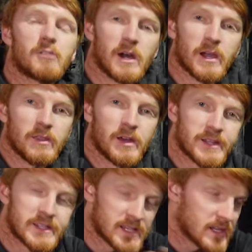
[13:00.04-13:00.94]
right, that
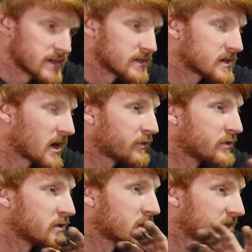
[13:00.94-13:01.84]
is it.
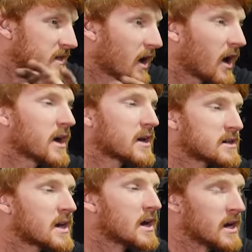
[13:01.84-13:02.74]
After an entire
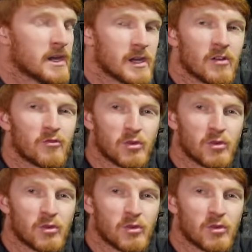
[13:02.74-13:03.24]
day of